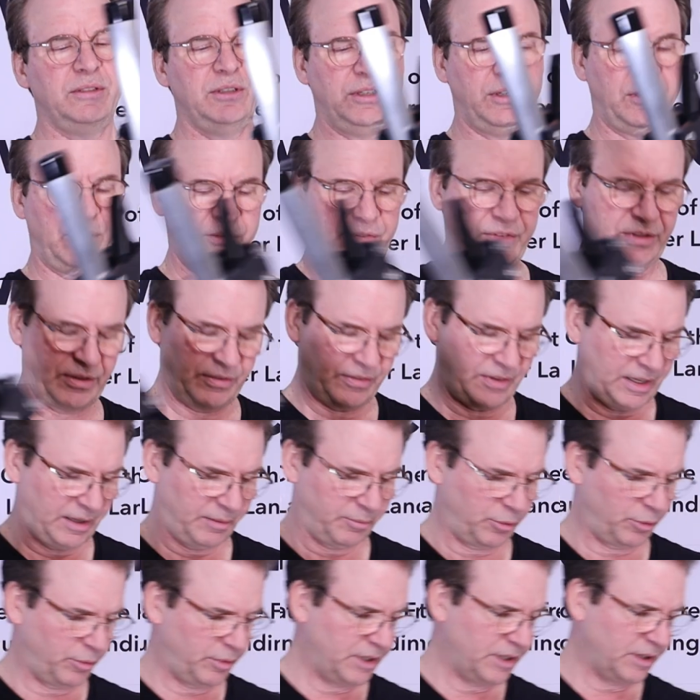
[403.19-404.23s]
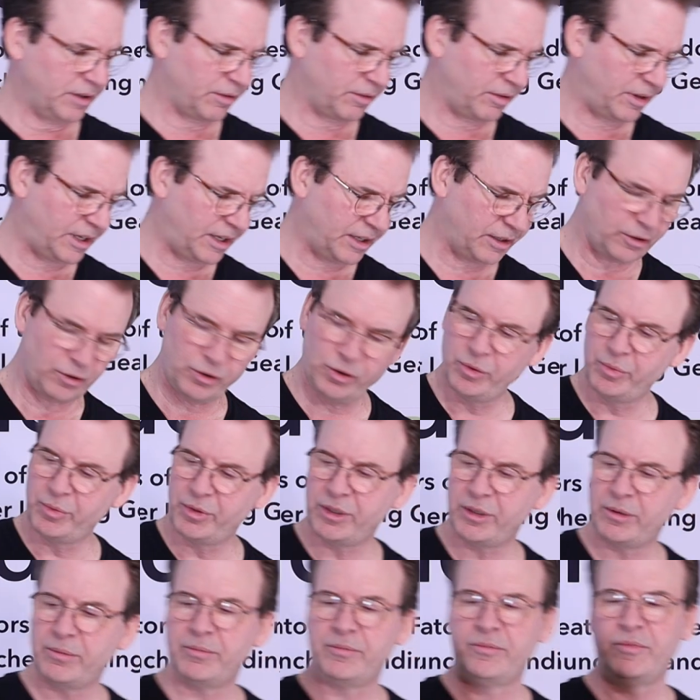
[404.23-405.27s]
you know, if you've got marine grade
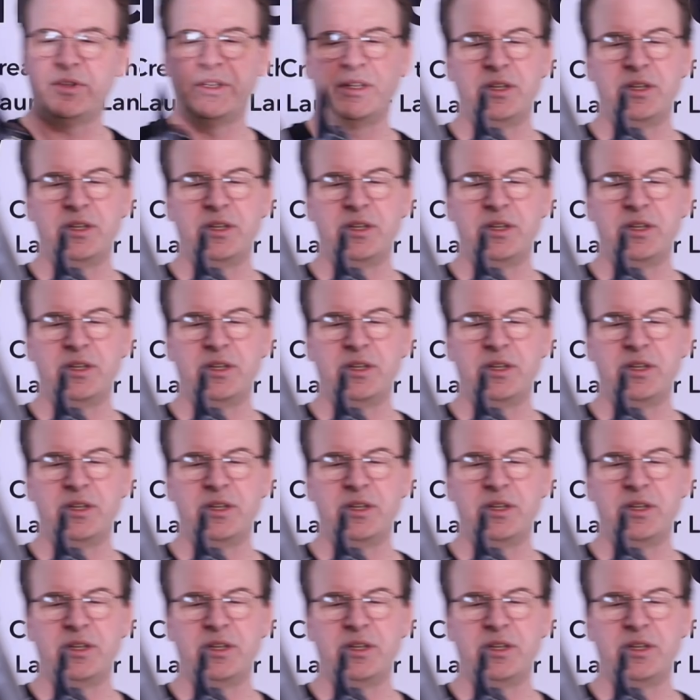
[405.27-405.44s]
aluminum,